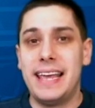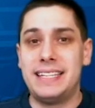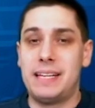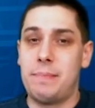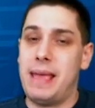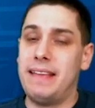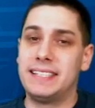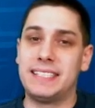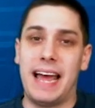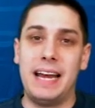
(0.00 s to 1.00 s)
is to make
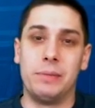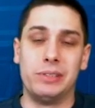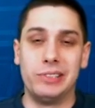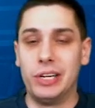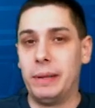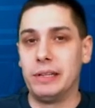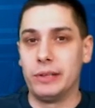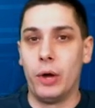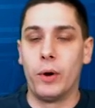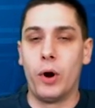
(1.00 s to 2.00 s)
this item a little bit
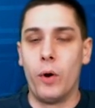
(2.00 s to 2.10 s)
lower